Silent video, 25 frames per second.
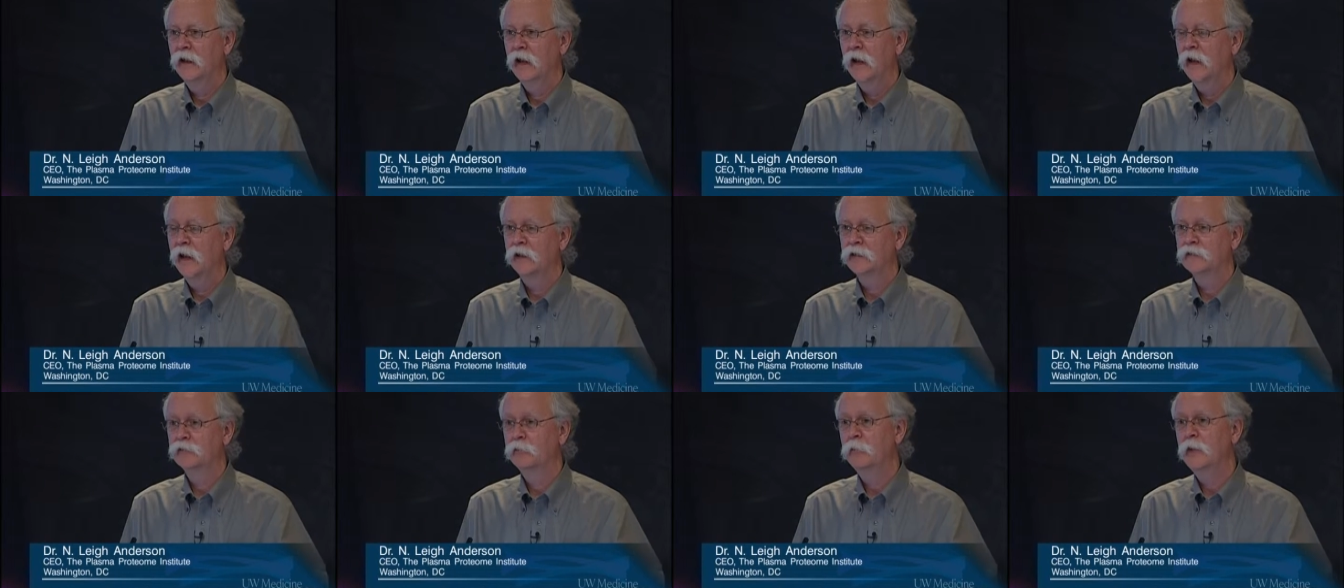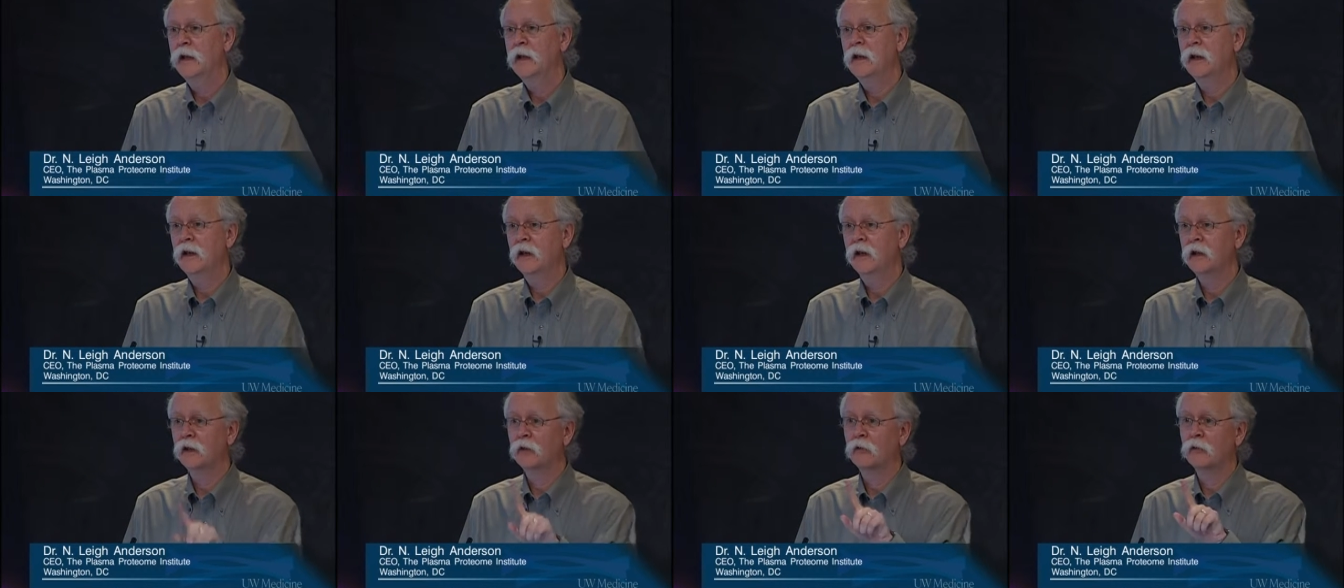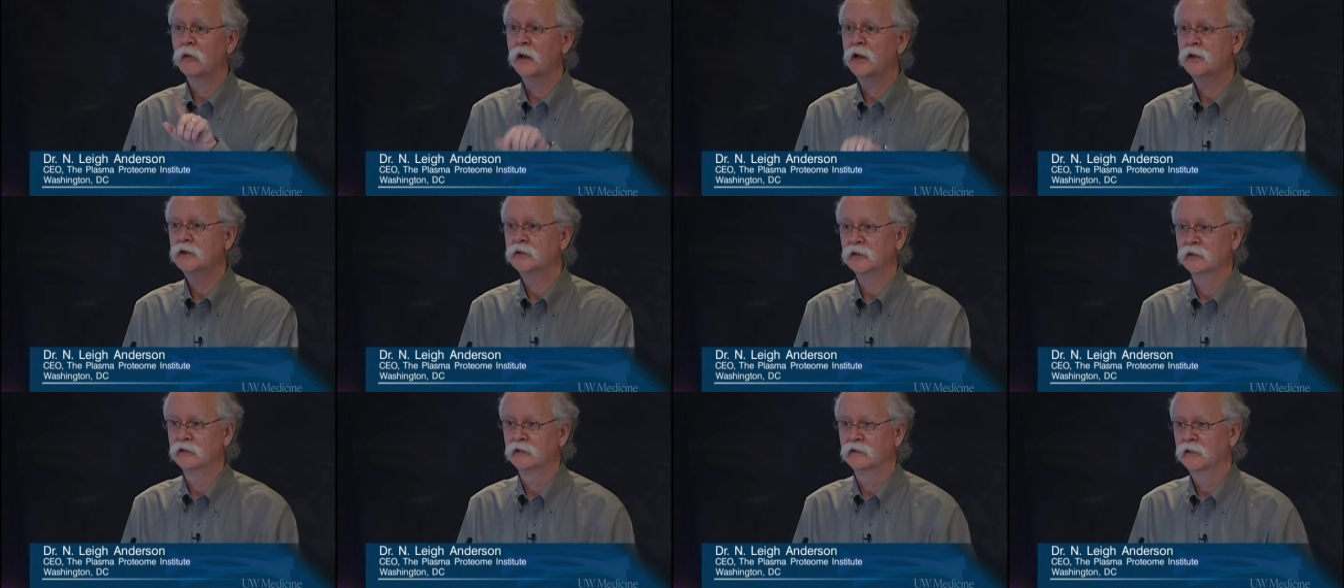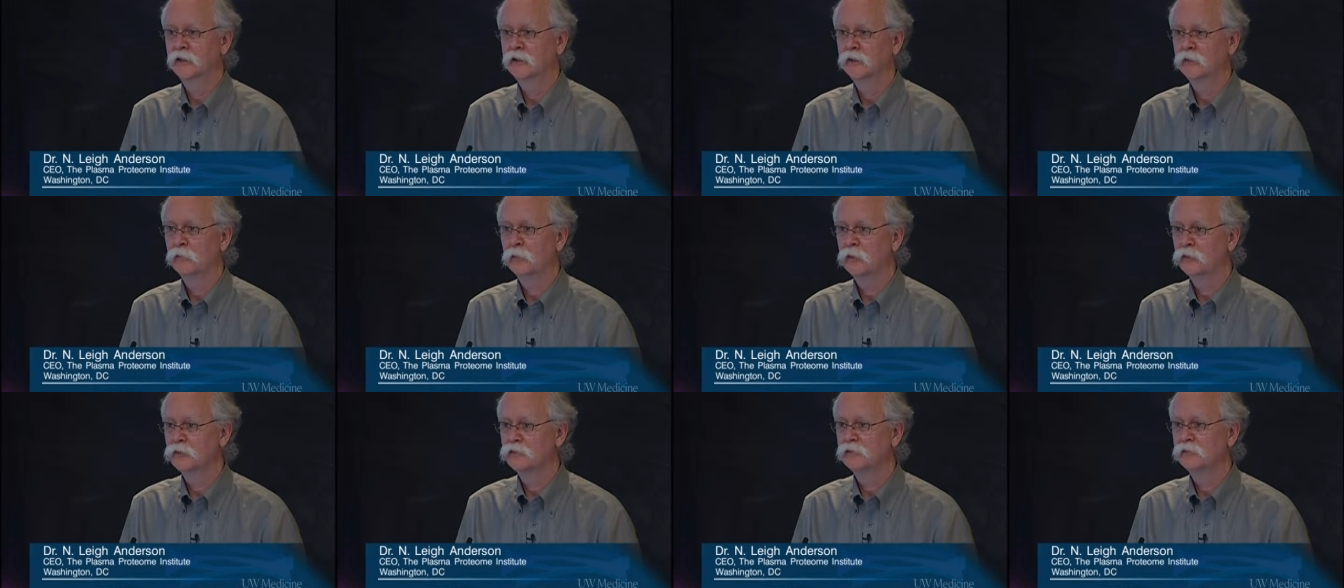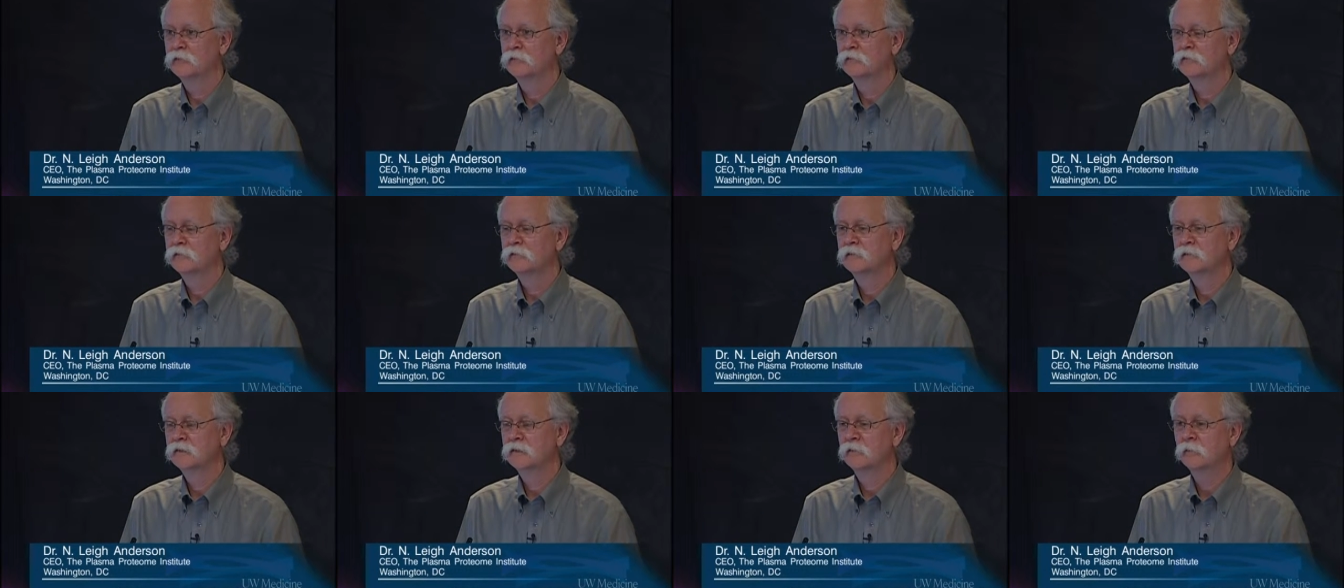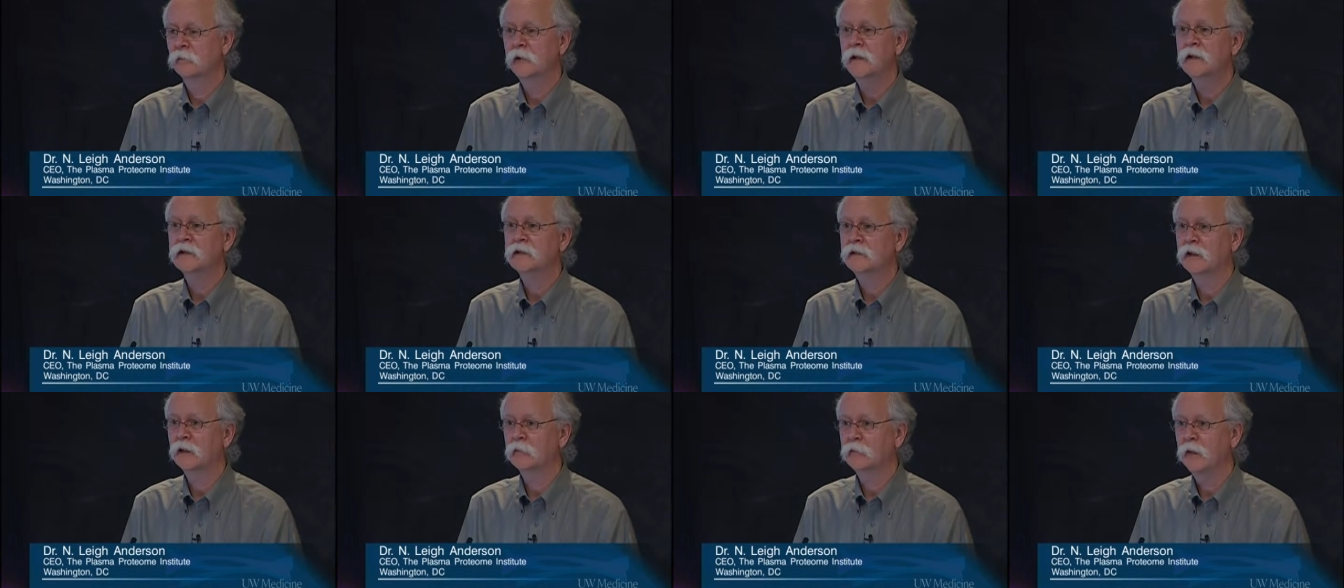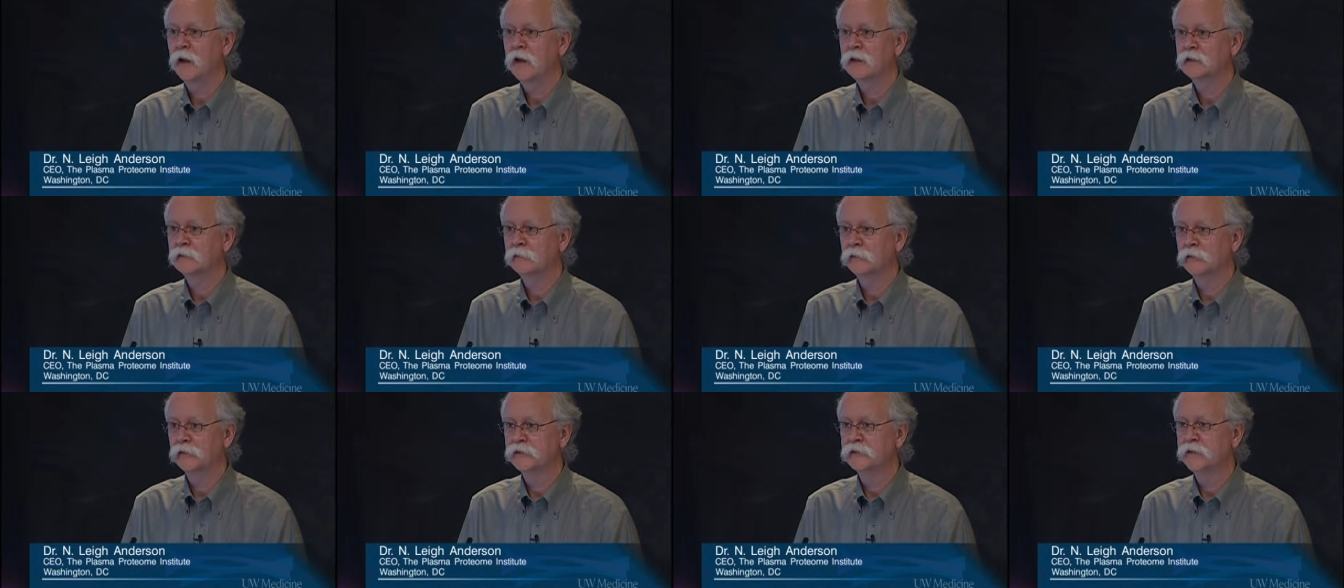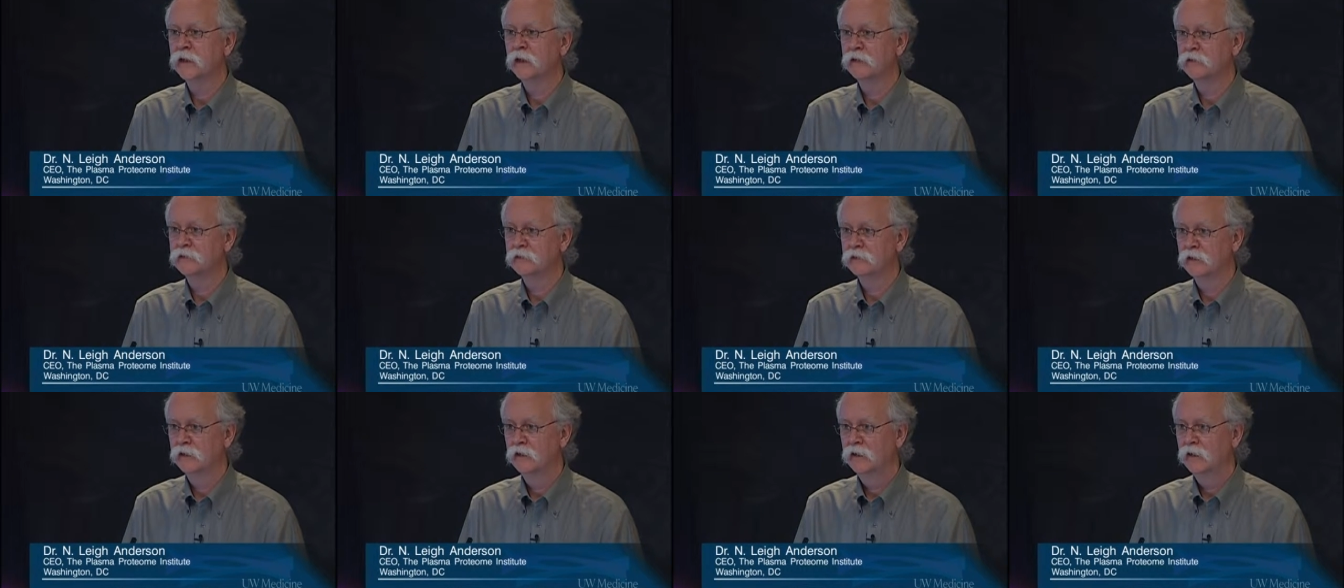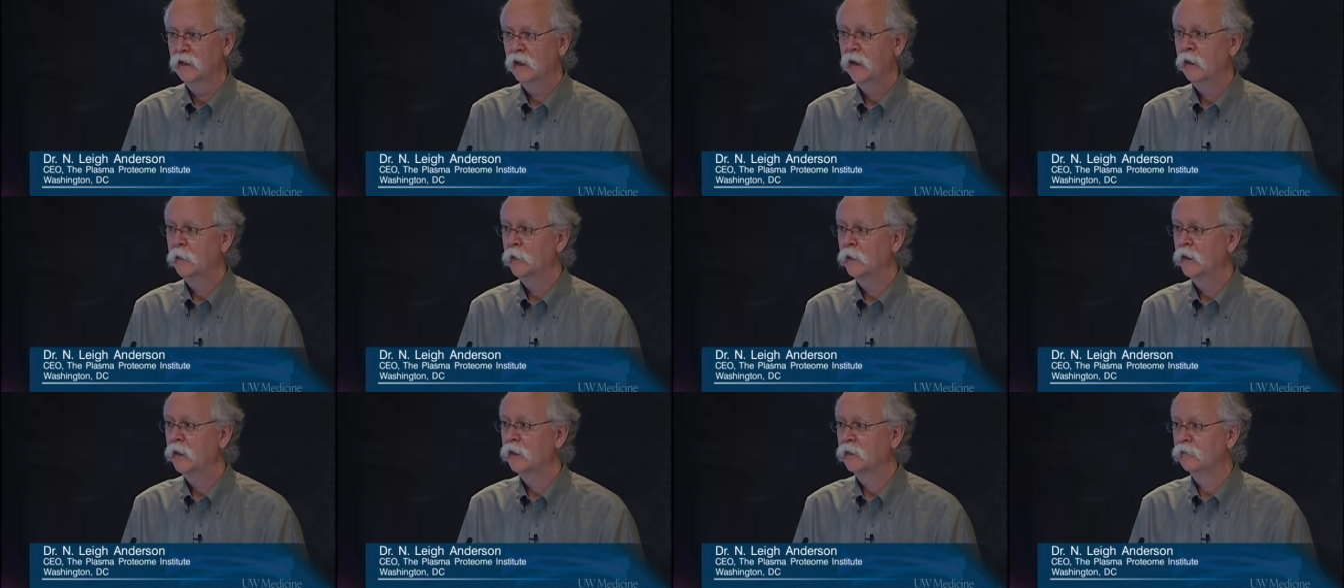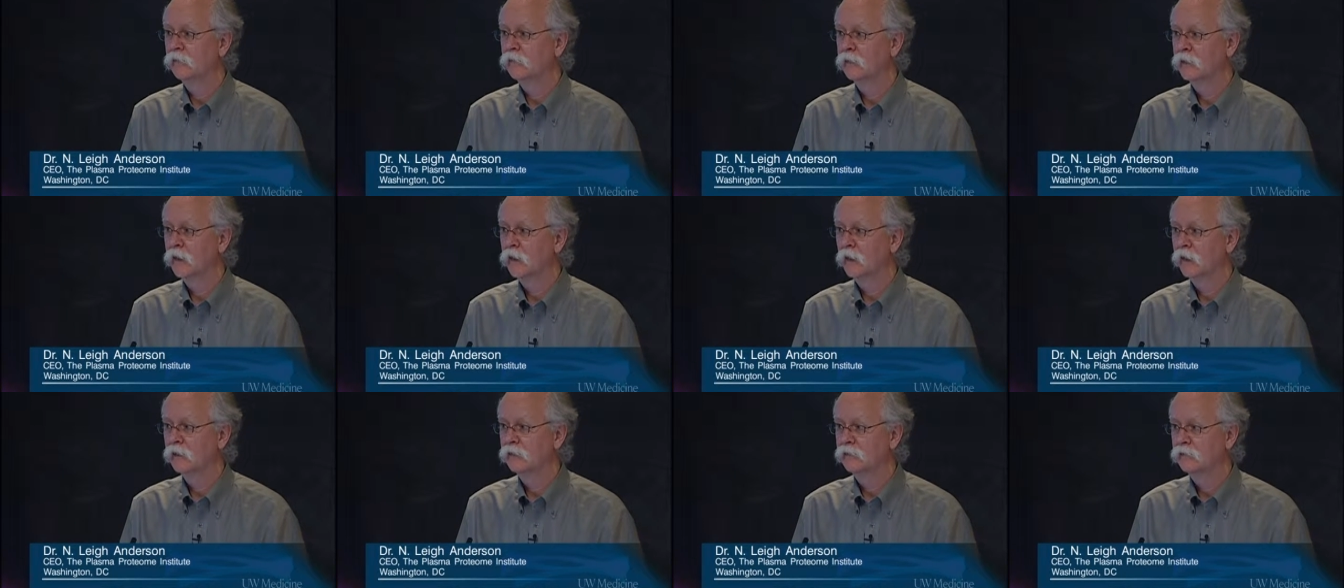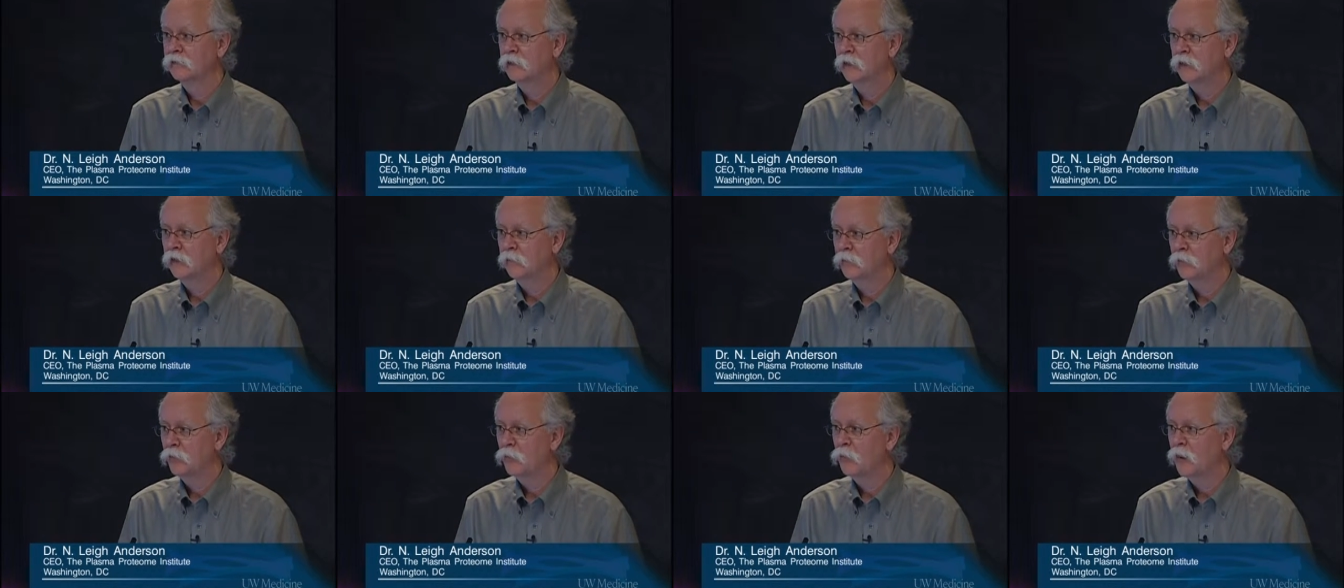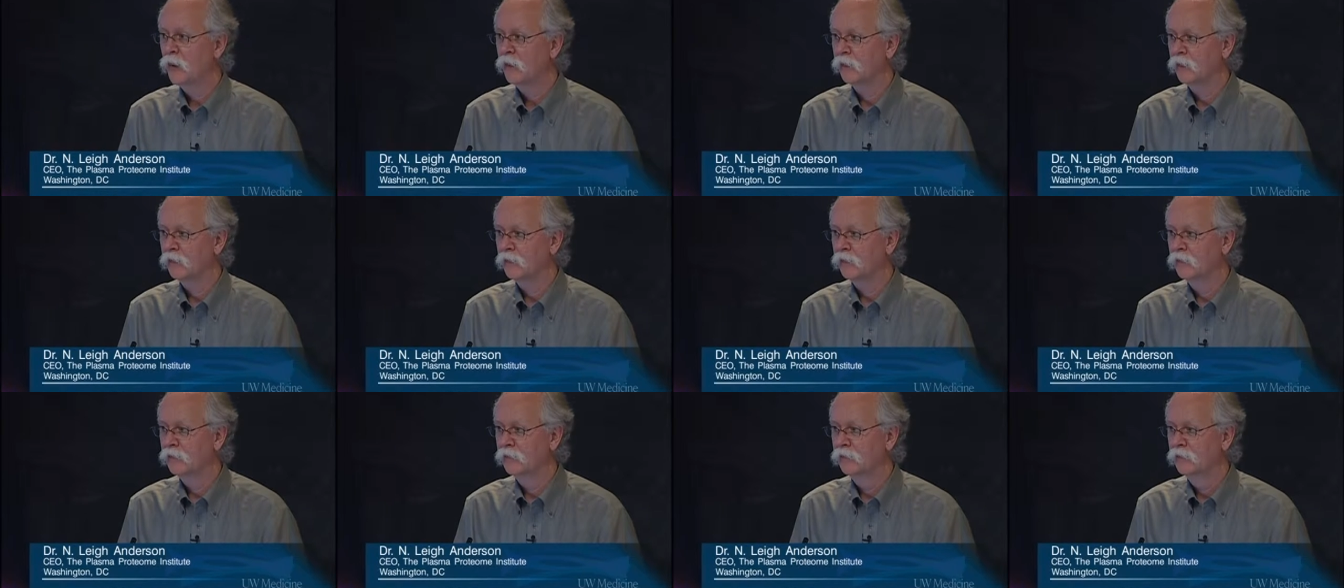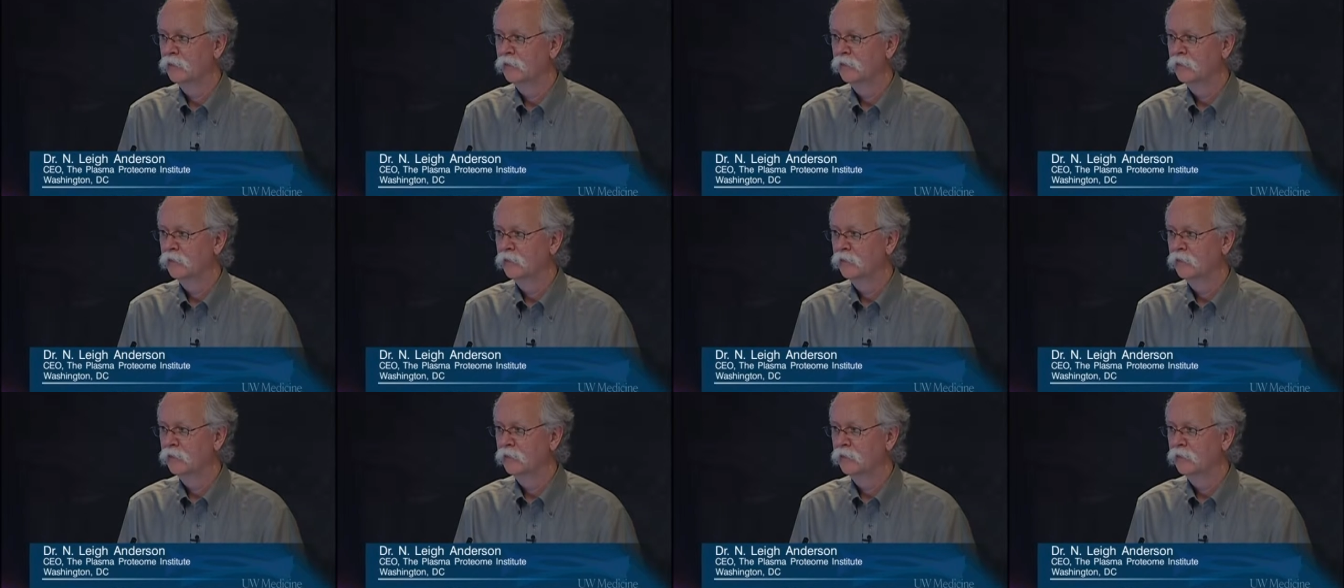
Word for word: and its peak integration in the most simplistic possible sense at the end of the day to get the quantity.